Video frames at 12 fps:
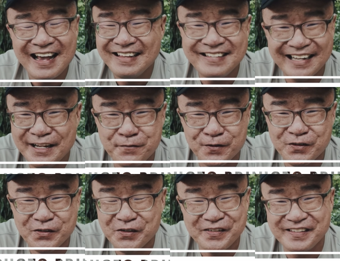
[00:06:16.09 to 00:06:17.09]
a
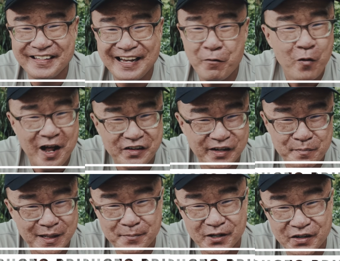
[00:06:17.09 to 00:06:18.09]
telephoto, say
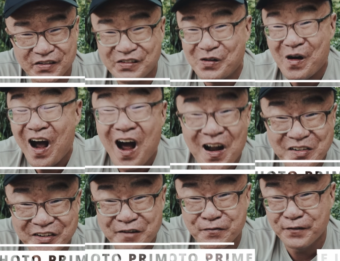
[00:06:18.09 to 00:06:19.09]
100mm or
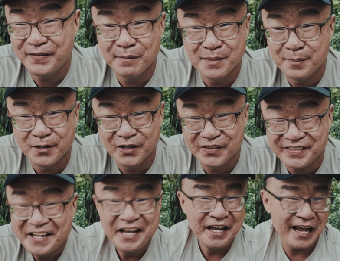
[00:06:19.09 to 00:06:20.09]
150mm
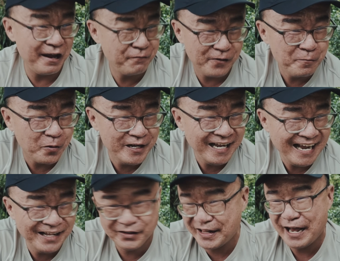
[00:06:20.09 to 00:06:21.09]

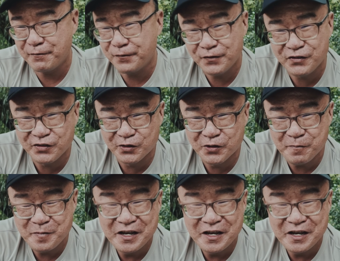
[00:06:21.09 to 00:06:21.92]
f1.8 or f2.